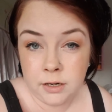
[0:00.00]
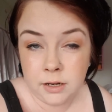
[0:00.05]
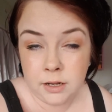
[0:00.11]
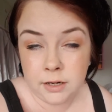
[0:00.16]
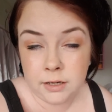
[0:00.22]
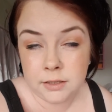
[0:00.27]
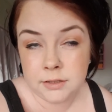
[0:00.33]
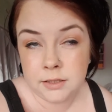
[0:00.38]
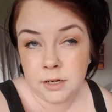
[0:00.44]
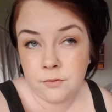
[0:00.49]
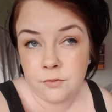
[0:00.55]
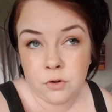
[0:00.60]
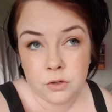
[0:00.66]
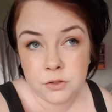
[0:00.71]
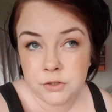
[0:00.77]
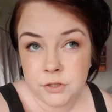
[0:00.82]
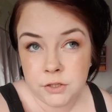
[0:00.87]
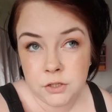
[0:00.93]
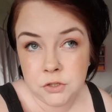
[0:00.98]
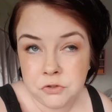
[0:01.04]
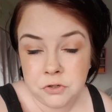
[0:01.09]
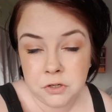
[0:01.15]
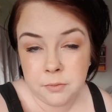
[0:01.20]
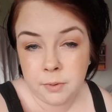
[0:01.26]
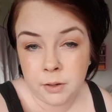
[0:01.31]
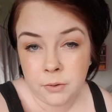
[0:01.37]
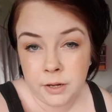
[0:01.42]
Like I said, I've got surgery
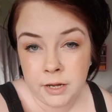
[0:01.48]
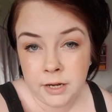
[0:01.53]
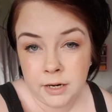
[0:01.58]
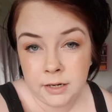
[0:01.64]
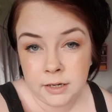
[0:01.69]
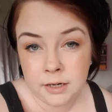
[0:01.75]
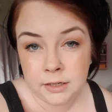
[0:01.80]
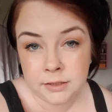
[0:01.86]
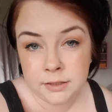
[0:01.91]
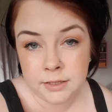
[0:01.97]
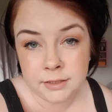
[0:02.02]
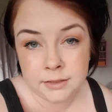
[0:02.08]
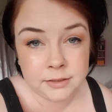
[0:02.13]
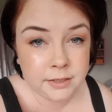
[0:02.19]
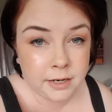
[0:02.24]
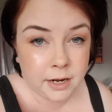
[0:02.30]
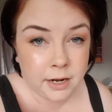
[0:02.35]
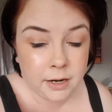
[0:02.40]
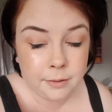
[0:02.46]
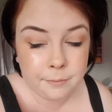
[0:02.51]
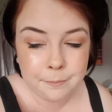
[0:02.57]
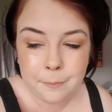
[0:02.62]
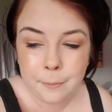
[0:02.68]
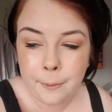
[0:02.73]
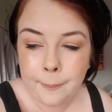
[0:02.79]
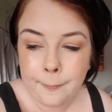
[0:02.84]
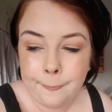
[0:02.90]
in about eight and nine days time.